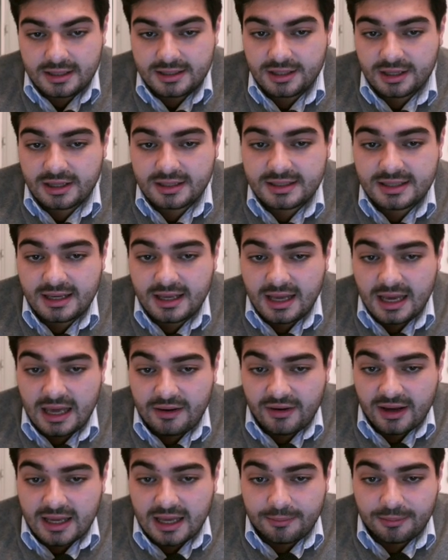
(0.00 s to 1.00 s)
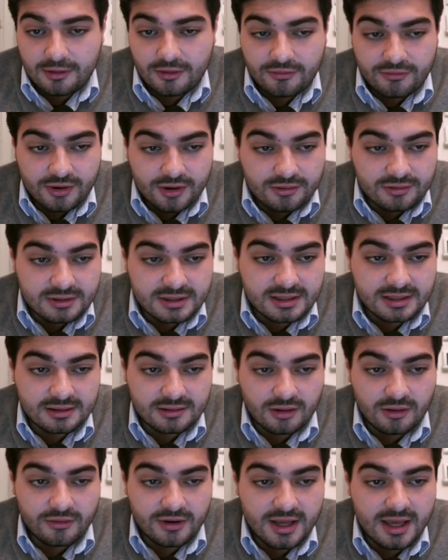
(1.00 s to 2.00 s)
as you can see, I have a couple of rules
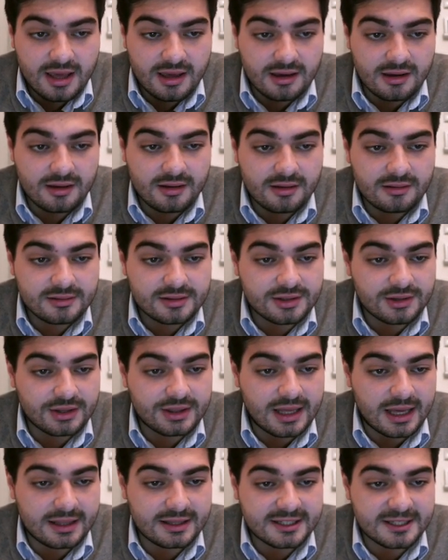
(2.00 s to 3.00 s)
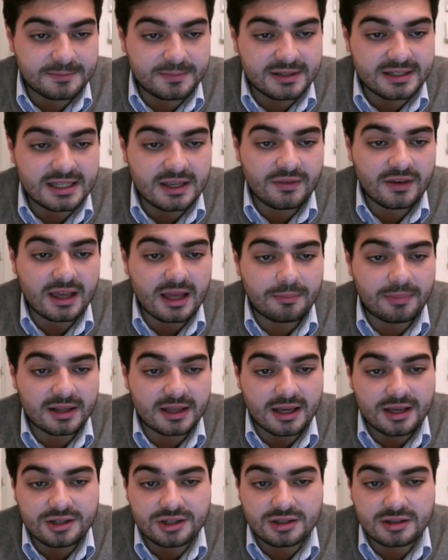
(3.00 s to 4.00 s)
over here so that specific
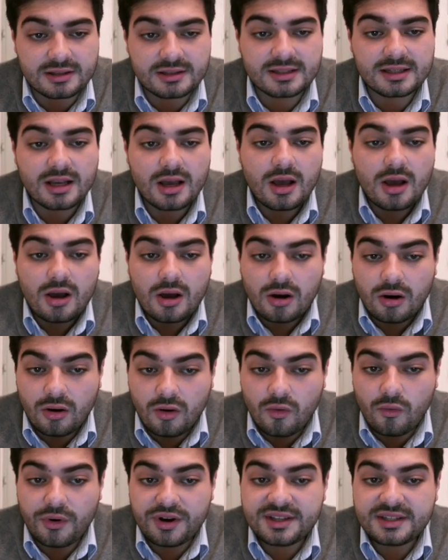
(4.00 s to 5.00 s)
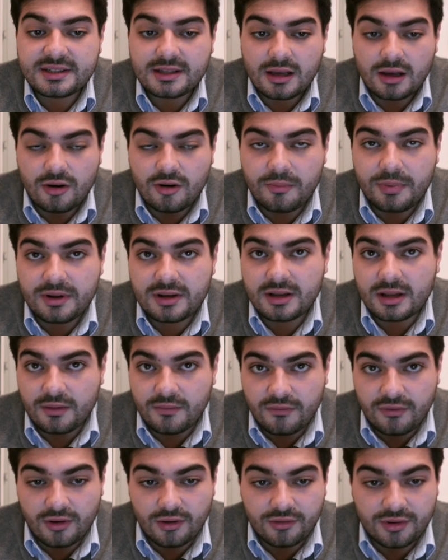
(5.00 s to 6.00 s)
applications always open
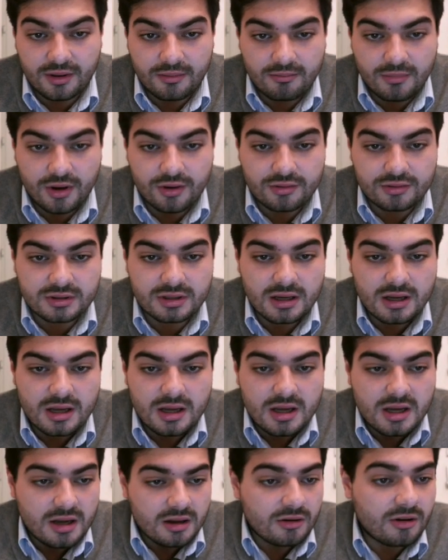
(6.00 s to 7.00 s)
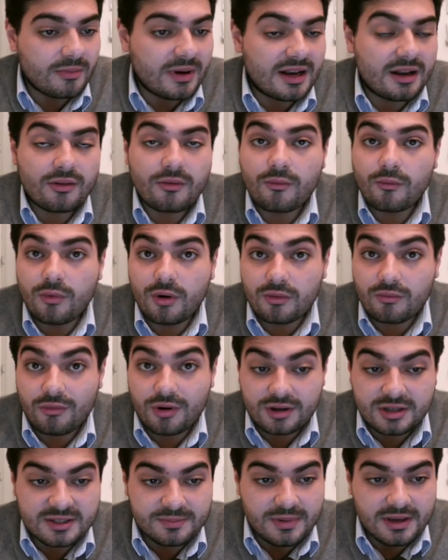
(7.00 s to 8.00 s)
in floating mode, no matter what
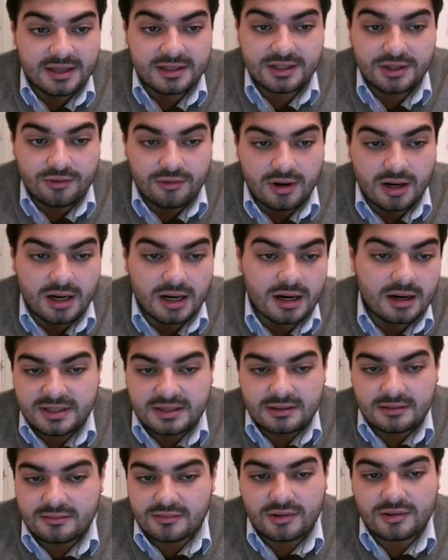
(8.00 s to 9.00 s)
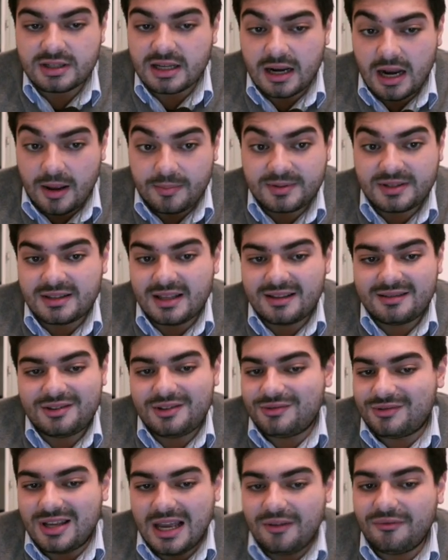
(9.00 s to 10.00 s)
workspace you are. Those are apps that
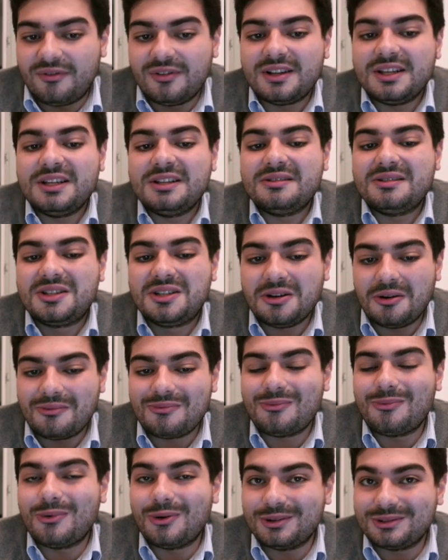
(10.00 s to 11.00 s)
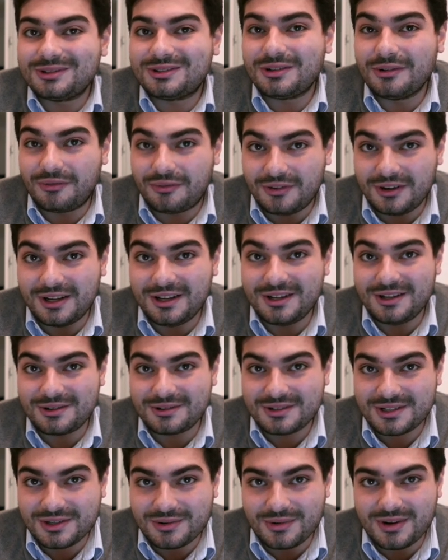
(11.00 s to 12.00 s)
you definitely don't want to fill your
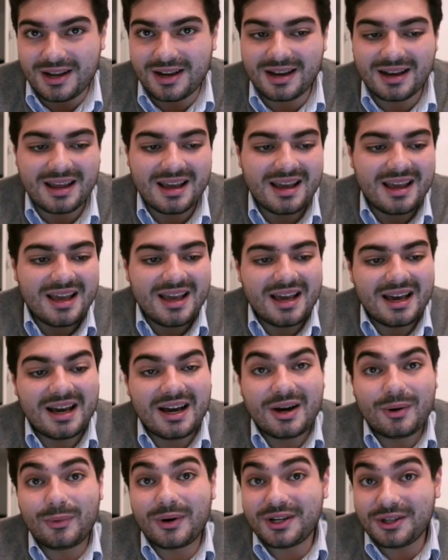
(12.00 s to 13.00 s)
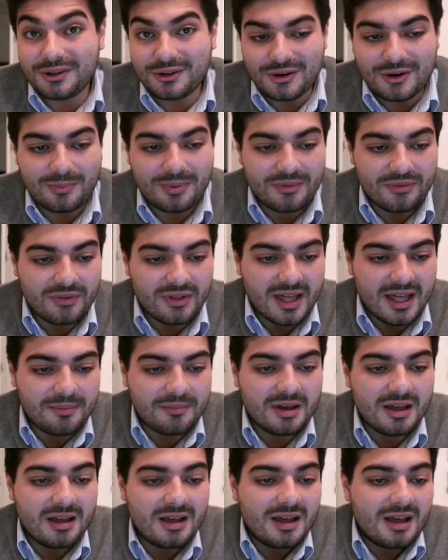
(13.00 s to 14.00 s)
screen uh, when you open
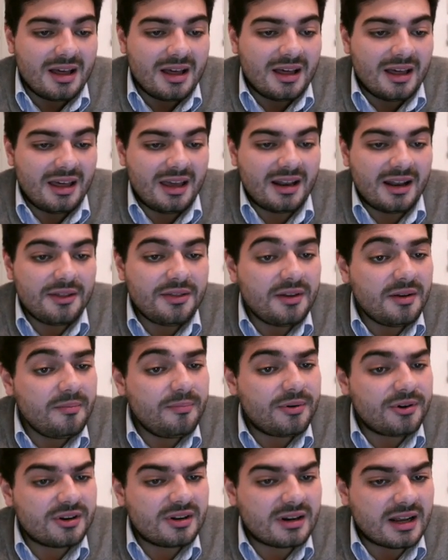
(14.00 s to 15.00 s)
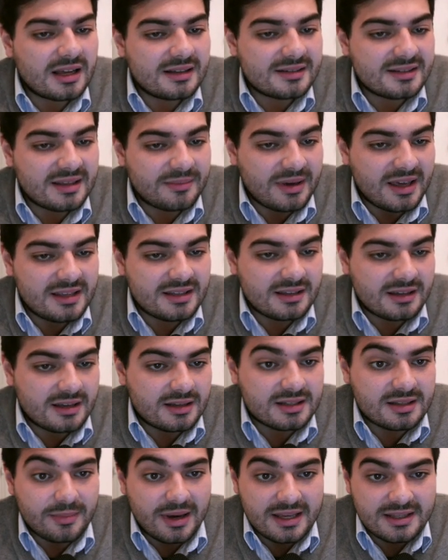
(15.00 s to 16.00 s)
them. Another important customiz
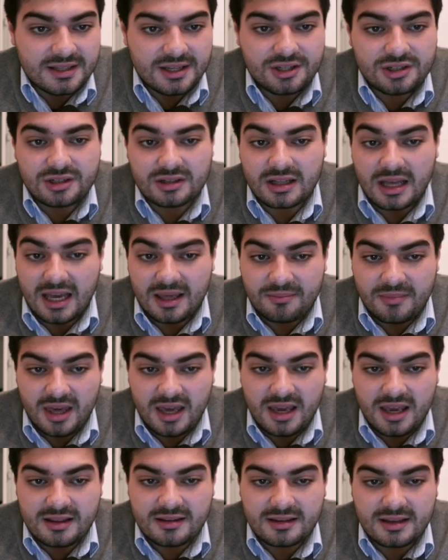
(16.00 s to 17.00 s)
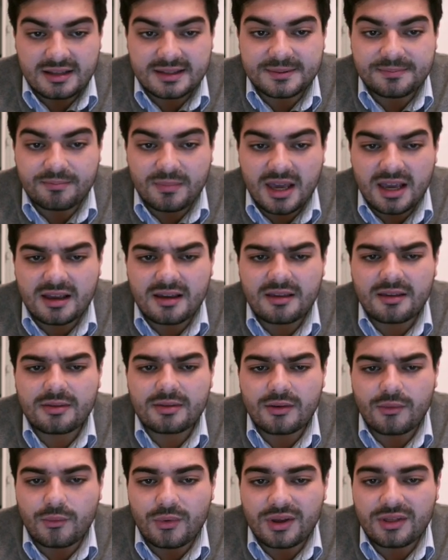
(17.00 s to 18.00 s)
customization I made is making
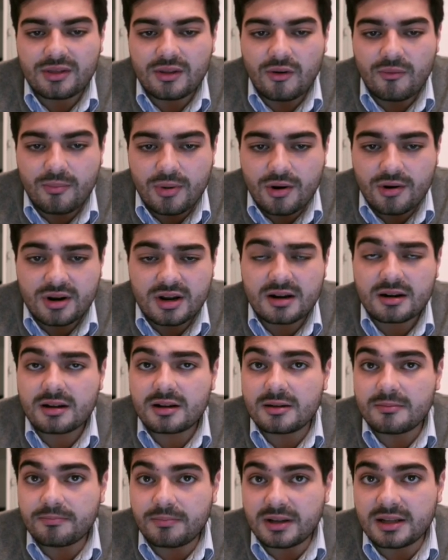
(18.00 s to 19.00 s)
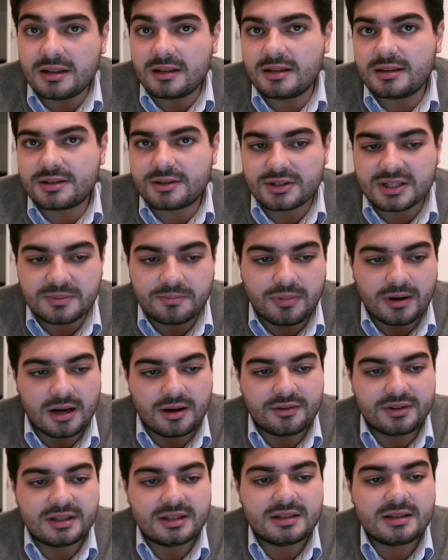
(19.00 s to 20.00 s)
the window border completely
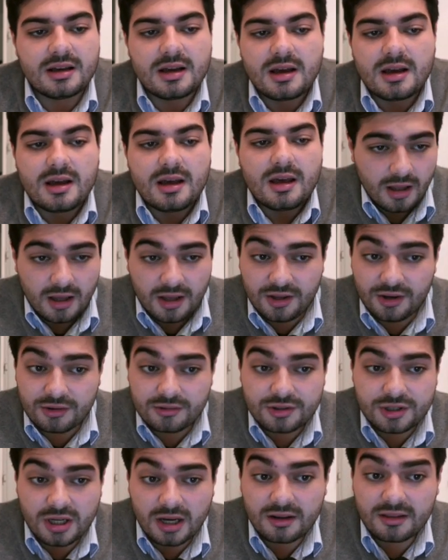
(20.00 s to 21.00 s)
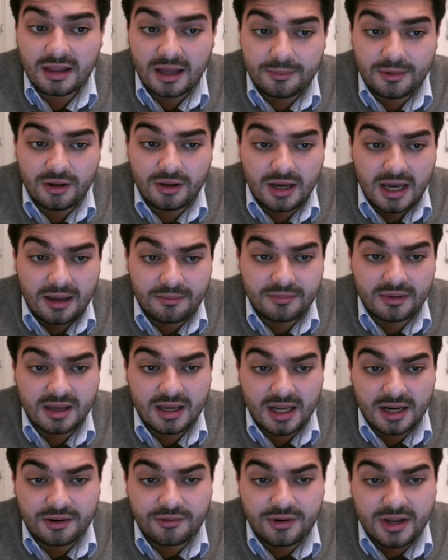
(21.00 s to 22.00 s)
transparent. You know, Chunk WM
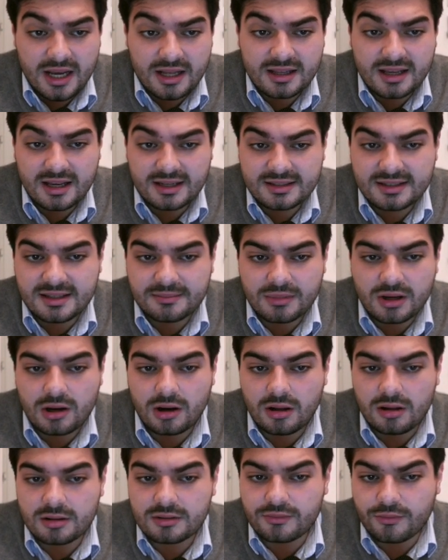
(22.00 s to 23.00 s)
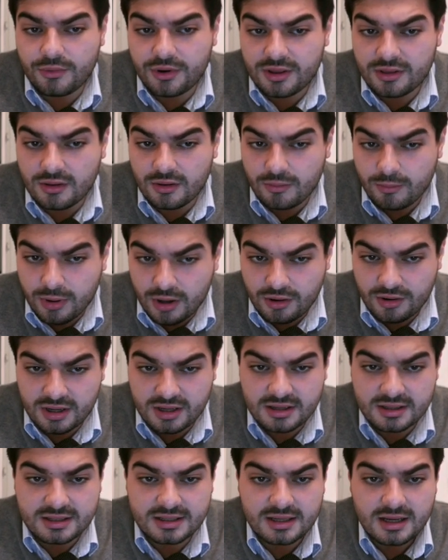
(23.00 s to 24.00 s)
can create custom called window
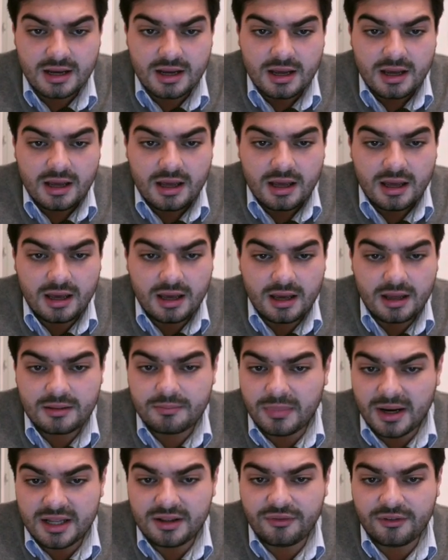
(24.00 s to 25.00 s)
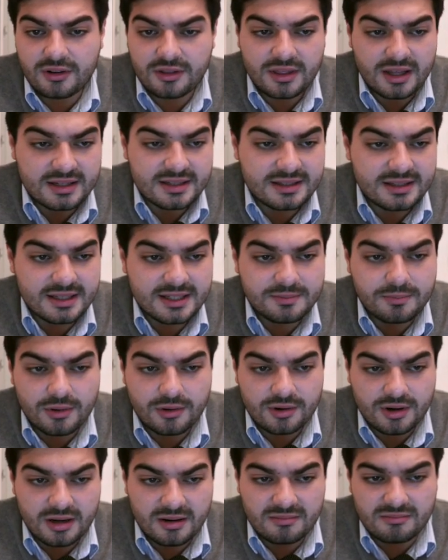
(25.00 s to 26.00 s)
borders and by default, there's this
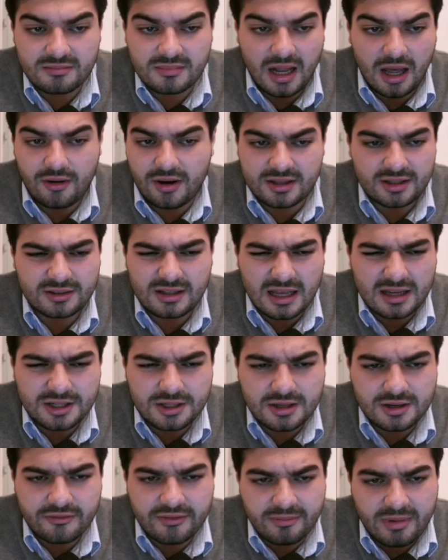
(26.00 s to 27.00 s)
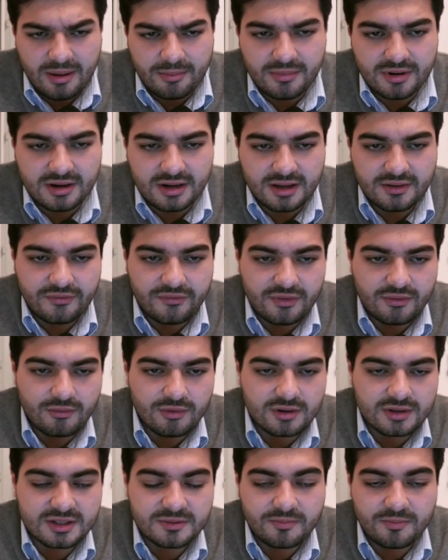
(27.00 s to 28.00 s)
border. Now, I don't actually remember if it
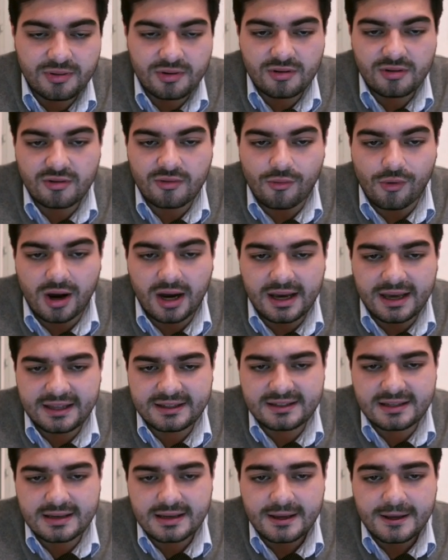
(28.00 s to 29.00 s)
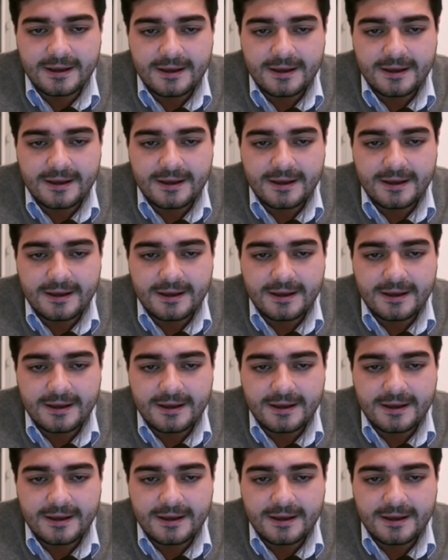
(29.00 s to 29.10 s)
was pure white.